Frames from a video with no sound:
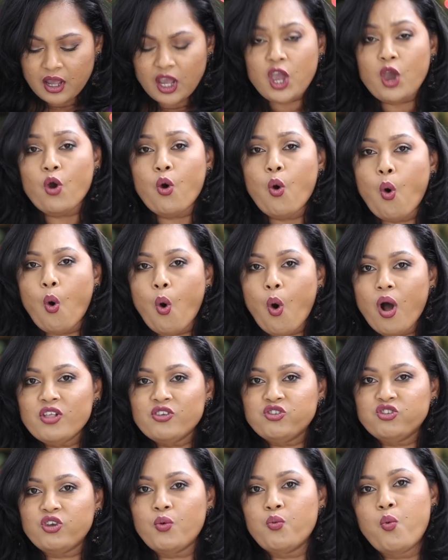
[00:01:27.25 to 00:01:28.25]
He
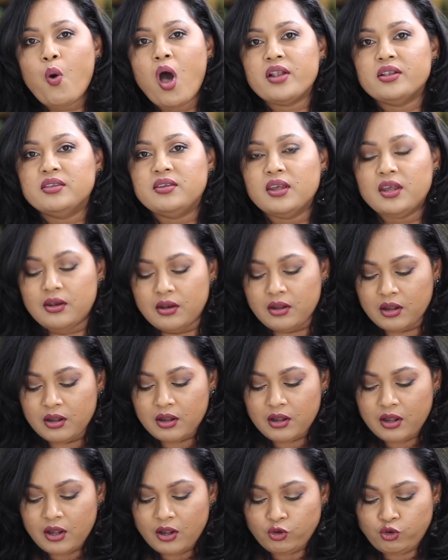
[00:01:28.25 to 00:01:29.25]
also wanted
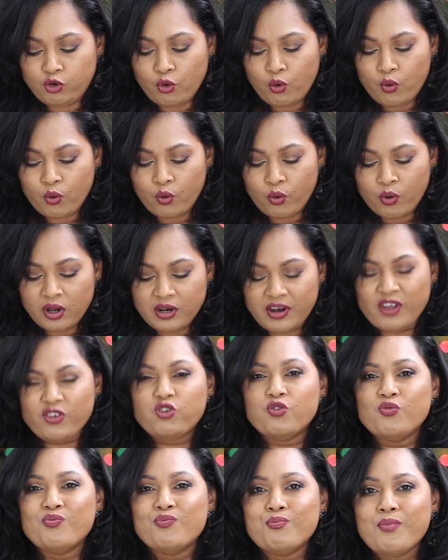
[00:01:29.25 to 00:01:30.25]
to
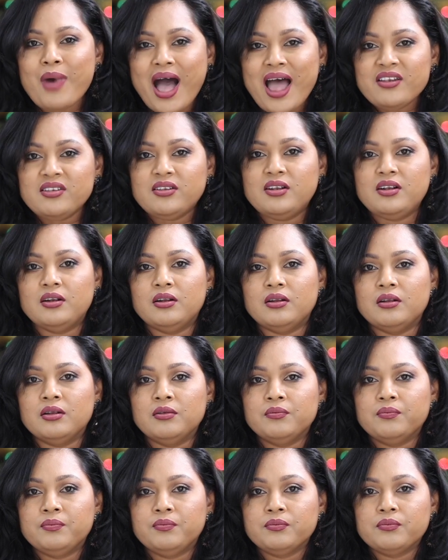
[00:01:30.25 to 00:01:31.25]
dismantle
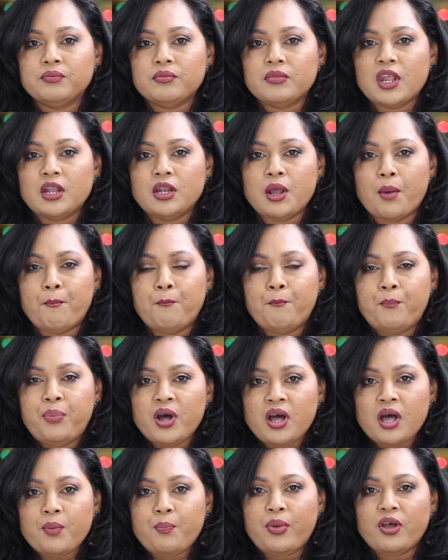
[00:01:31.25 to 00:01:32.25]
the
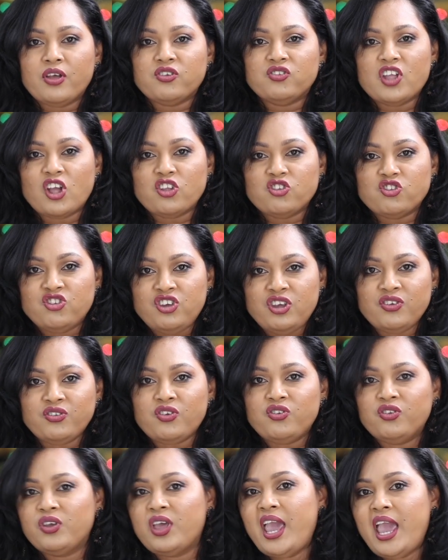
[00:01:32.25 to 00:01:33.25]
purpose that
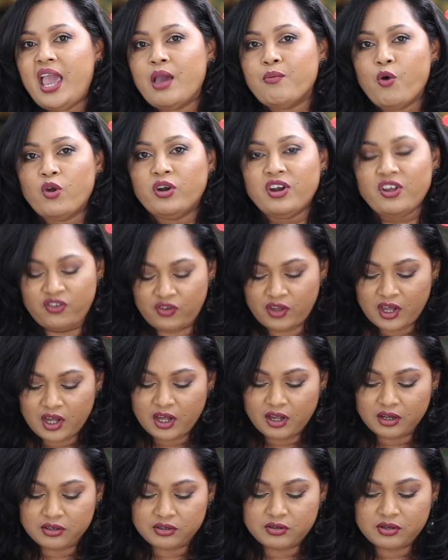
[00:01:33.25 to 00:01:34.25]
Jesus came on this
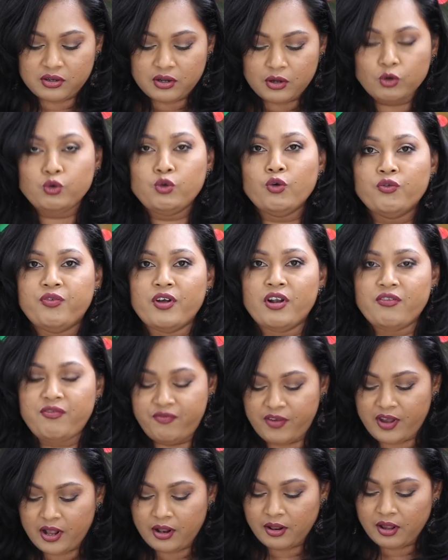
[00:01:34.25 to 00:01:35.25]
earth to
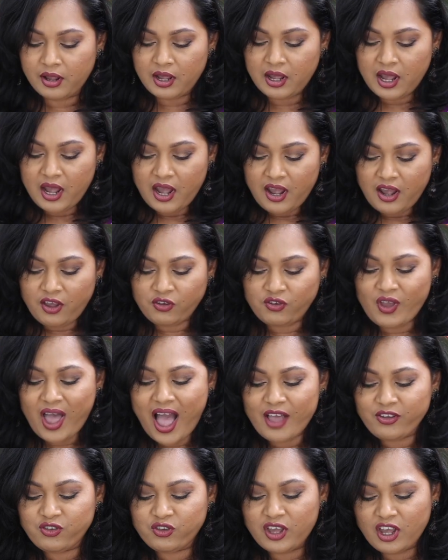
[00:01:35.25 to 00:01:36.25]
fulfill. He's
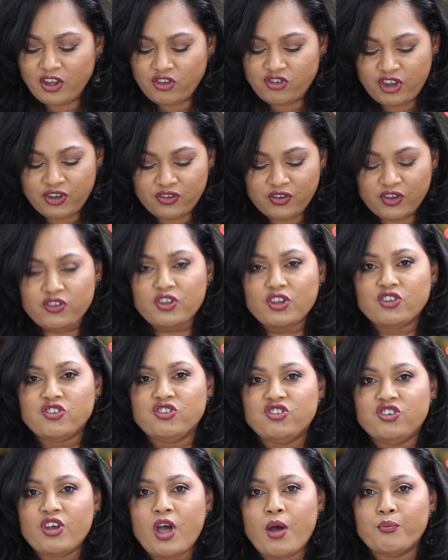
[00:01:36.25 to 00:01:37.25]
asking Jesus to
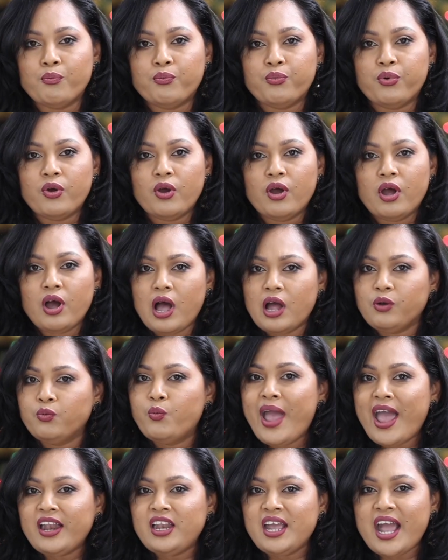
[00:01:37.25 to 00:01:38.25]
jump and
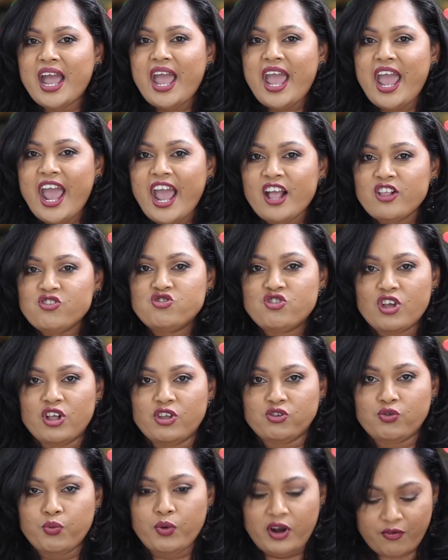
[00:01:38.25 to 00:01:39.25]
where the
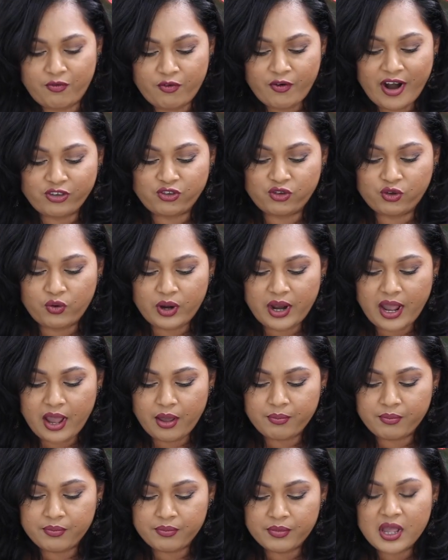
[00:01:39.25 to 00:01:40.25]
angels would have rescued
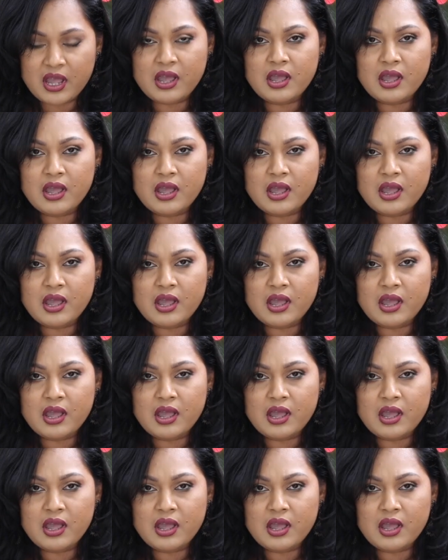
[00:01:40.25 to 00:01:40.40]
him.